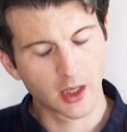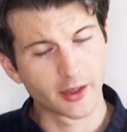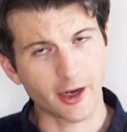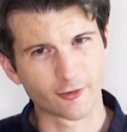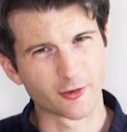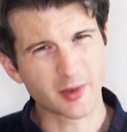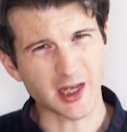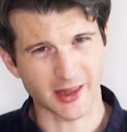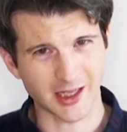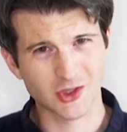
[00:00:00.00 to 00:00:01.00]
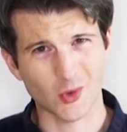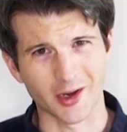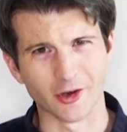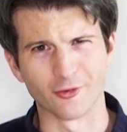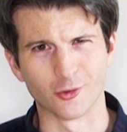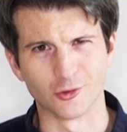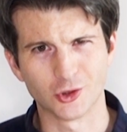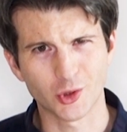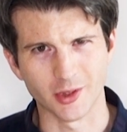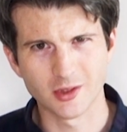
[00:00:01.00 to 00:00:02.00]
Now for me, that's quite a difficult
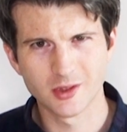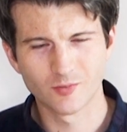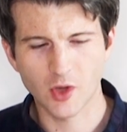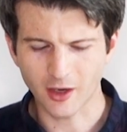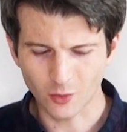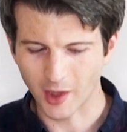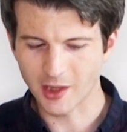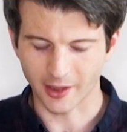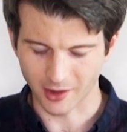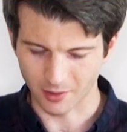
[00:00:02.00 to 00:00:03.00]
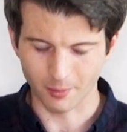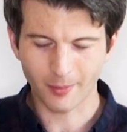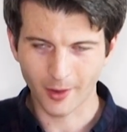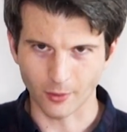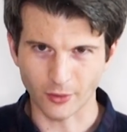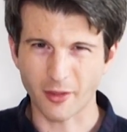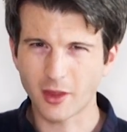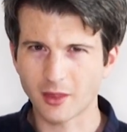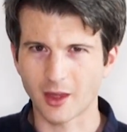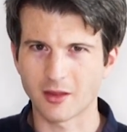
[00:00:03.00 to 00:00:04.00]
choice. I quite like them both. I
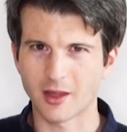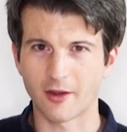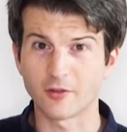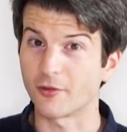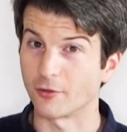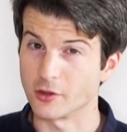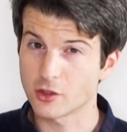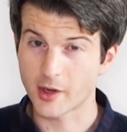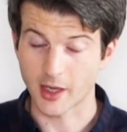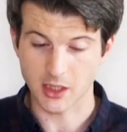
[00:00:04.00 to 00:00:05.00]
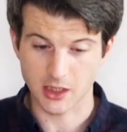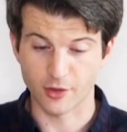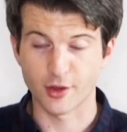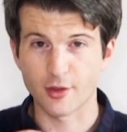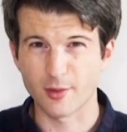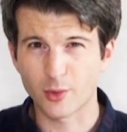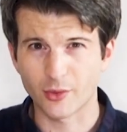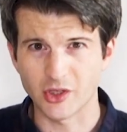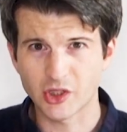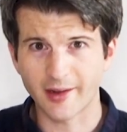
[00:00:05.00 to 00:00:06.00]
think they have different strengths, and the
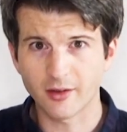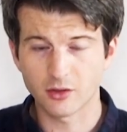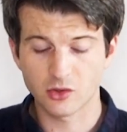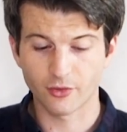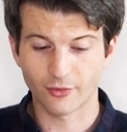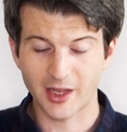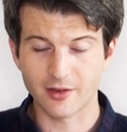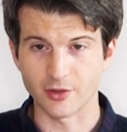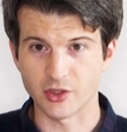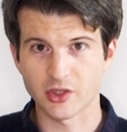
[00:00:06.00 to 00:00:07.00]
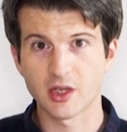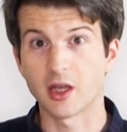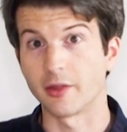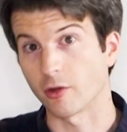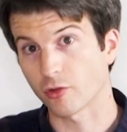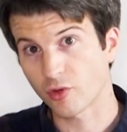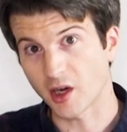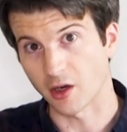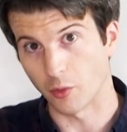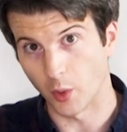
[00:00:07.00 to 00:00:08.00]
more intense flavours in the
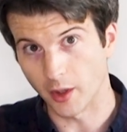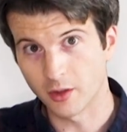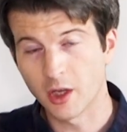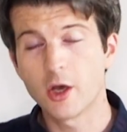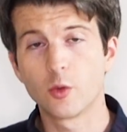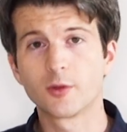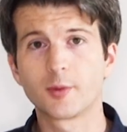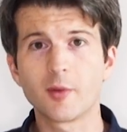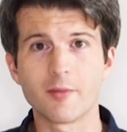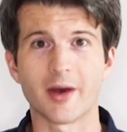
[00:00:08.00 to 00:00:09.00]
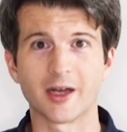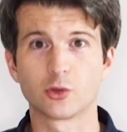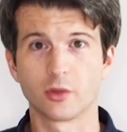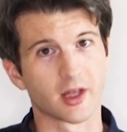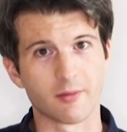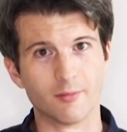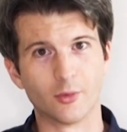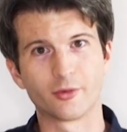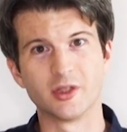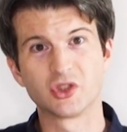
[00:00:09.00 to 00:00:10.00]
Australian one would probably match with a
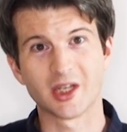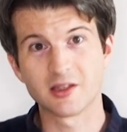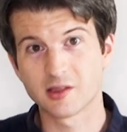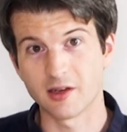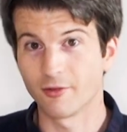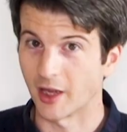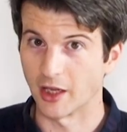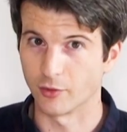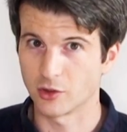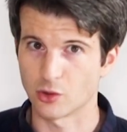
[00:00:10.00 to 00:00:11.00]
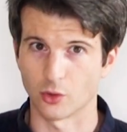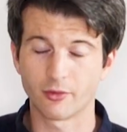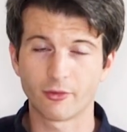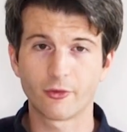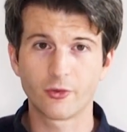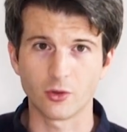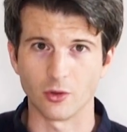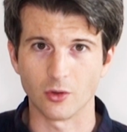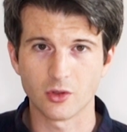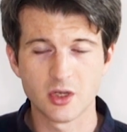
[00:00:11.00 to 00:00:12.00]
more intensely flavoured sort of
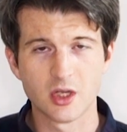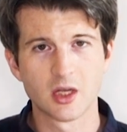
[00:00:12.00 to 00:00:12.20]
food.